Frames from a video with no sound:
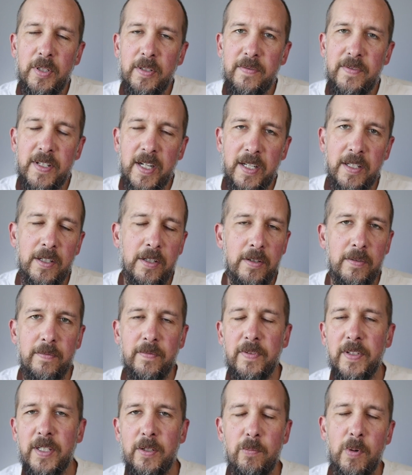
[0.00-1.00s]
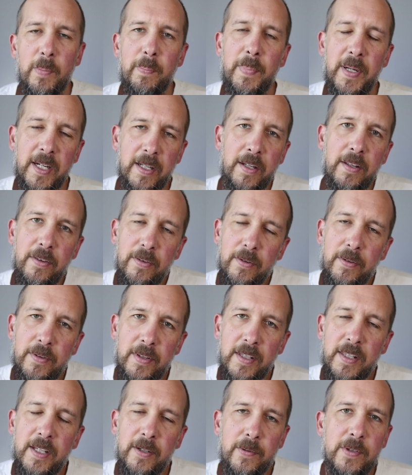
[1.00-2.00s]
of data conflict. One party thought
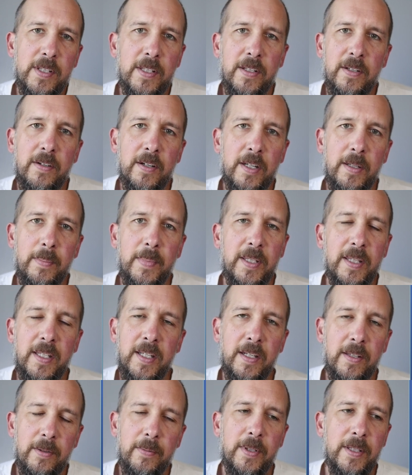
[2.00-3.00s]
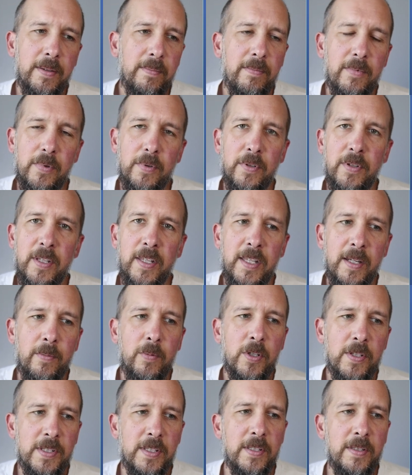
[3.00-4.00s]
that there was an agreement, and the other one thought that there
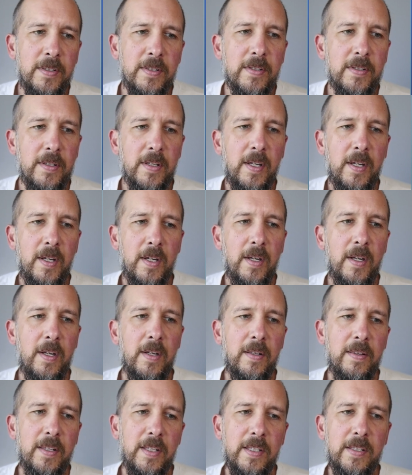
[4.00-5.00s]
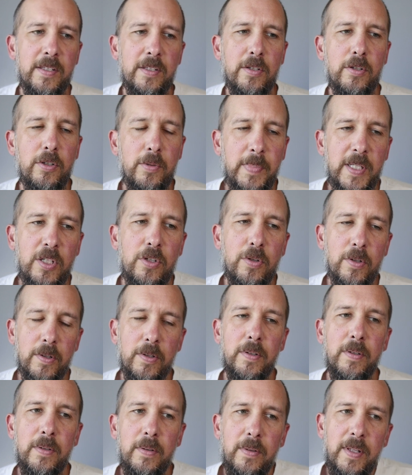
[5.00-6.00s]
wasn't. This could be
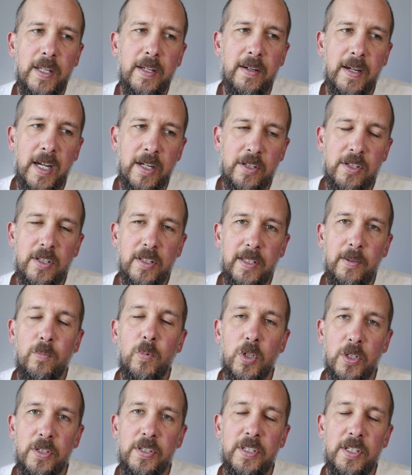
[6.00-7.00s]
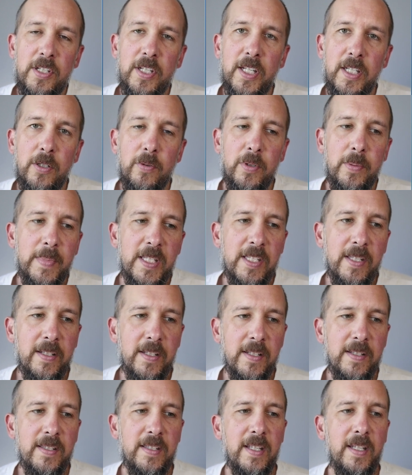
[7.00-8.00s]
true. There actually was a genuine
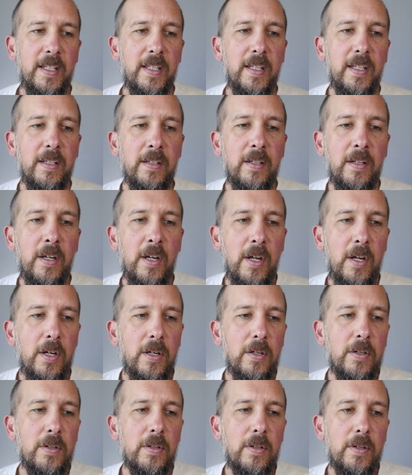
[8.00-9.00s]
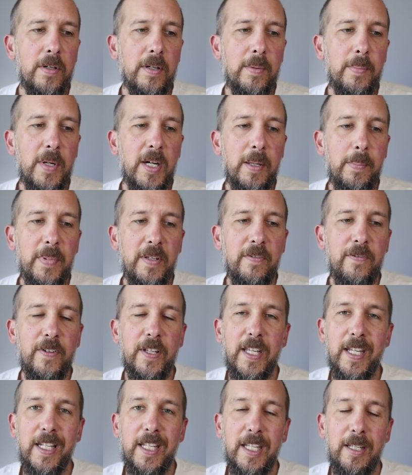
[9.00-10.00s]
misunderstanding, or it might be
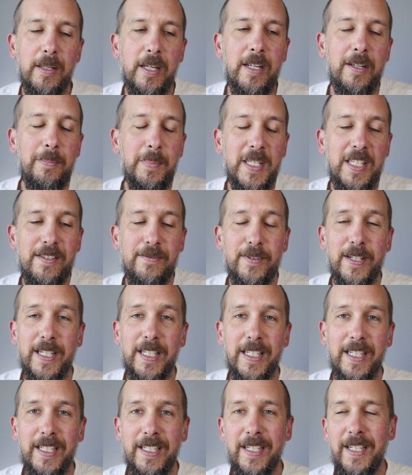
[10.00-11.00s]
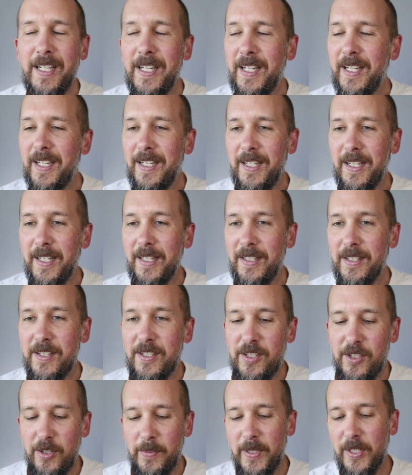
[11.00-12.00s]
forgetting, misreading. And
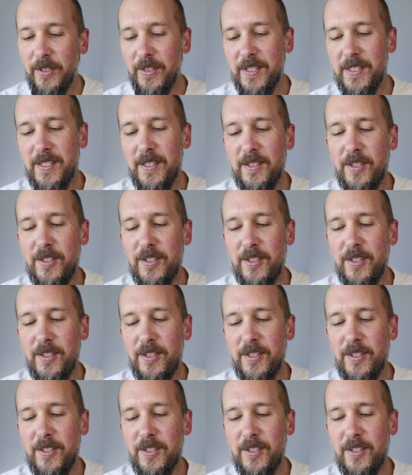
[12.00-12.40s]
to be honest, at